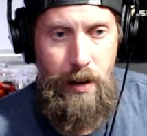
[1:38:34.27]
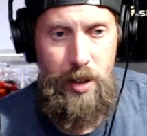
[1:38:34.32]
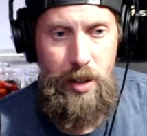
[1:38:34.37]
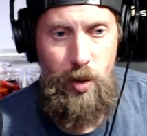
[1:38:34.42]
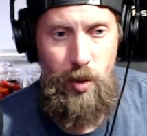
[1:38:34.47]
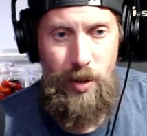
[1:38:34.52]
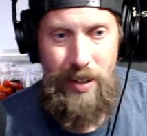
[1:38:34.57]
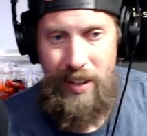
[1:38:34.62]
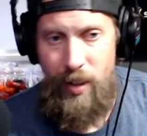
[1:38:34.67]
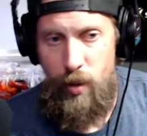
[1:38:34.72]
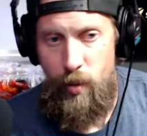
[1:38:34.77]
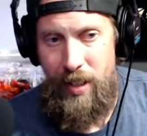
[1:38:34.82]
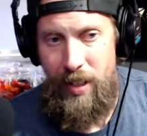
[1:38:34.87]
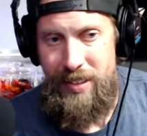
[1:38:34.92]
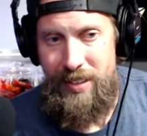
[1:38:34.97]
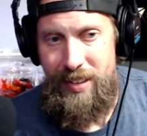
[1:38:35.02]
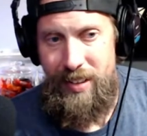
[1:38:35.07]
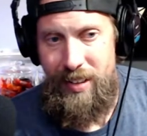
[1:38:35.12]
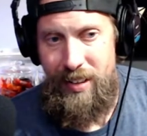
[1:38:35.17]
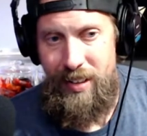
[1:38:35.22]
Are you
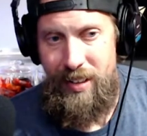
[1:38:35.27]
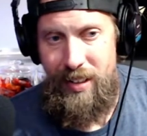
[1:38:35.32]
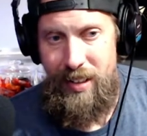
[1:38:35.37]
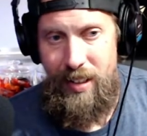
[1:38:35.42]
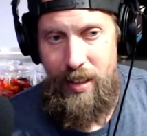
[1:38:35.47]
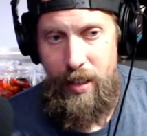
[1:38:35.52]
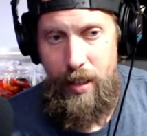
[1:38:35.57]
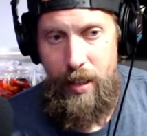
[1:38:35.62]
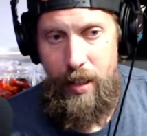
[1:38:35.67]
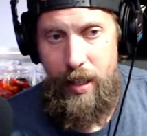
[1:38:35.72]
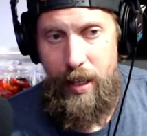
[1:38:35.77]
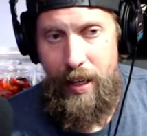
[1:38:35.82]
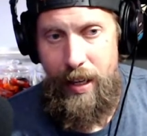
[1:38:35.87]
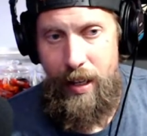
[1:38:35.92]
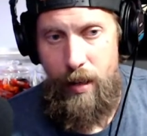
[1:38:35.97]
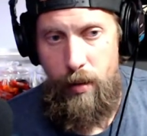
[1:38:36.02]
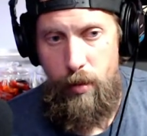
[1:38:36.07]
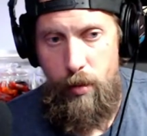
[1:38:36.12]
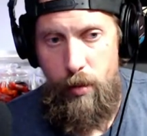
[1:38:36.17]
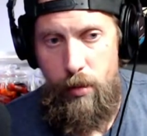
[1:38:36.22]
interested in,
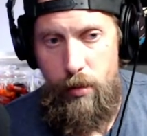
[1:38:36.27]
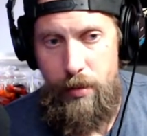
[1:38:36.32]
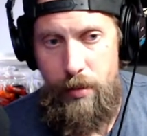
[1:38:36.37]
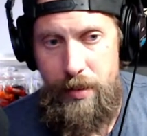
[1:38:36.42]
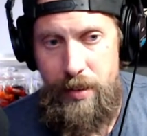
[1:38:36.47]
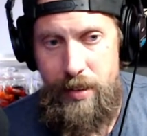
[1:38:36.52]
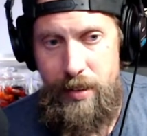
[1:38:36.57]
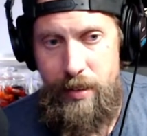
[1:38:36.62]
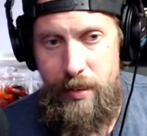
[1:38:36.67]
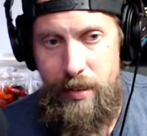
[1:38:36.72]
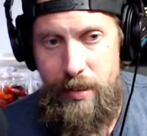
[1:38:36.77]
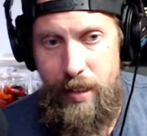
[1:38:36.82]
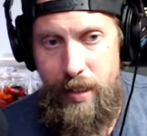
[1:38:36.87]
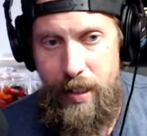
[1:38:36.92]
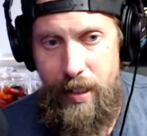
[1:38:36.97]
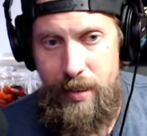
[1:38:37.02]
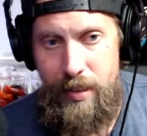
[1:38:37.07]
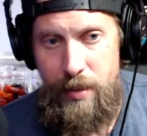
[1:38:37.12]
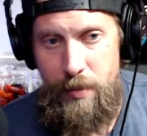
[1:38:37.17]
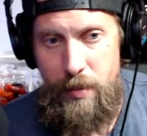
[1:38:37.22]
at all in the
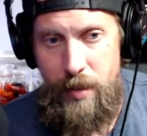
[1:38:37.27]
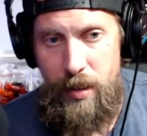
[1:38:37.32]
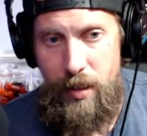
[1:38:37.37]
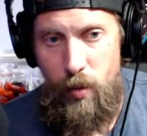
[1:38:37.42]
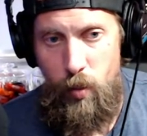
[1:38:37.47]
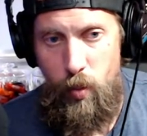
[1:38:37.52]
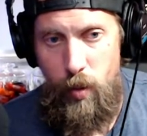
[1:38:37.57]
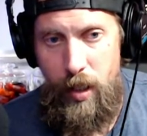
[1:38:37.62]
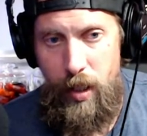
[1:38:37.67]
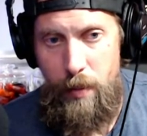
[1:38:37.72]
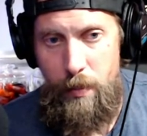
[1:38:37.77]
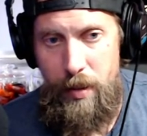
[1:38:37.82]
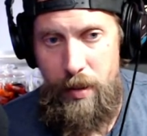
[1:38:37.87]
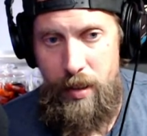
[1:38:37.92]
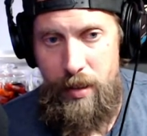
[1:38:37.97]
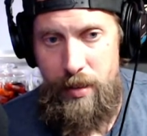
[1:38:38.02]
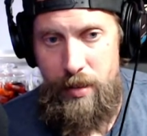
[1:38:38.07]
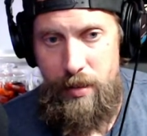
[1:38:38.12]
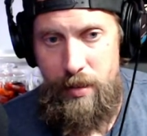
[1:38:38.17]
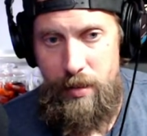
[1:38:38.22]
Series X? I'm gonna wait
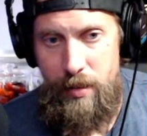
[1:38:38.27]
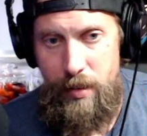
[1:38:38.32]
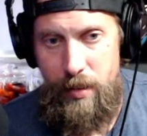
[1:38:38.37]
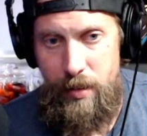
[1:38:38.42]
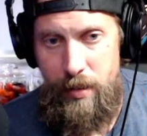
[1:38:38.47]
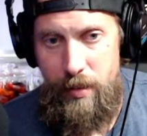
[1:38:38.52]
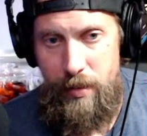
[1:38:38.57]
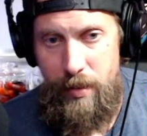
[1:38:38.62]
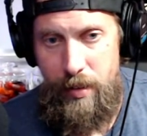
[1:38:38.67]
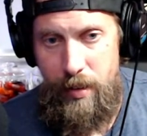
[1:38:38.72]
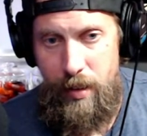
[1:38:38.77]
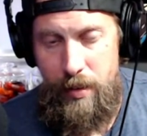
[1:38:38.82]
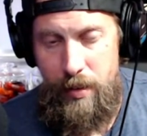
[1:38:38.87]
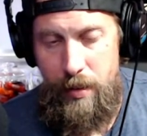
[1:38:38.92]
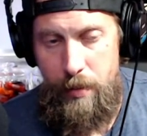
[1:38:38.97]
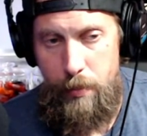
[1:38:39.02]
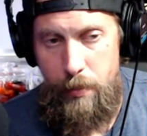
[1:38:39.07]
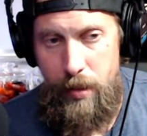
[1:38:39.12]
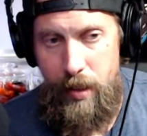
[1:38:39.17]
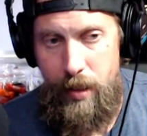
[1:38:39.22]
because there's literally
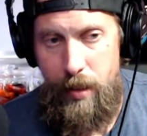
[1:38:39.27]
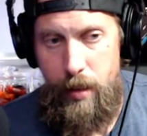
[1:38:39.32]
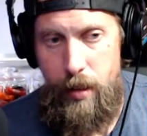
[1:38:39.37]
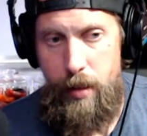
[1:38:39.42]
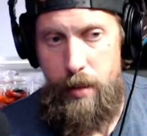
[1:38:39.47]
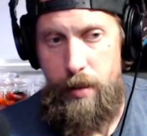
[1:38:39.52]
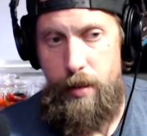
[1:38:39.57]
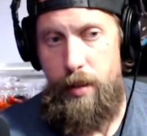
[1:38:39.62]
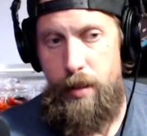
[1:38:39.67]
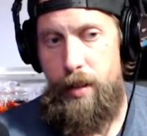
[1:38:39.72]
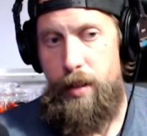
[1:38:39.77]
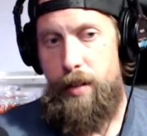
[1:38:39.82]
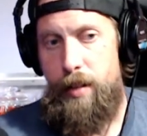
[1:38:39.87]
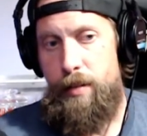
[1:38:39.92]
nothing to play on it.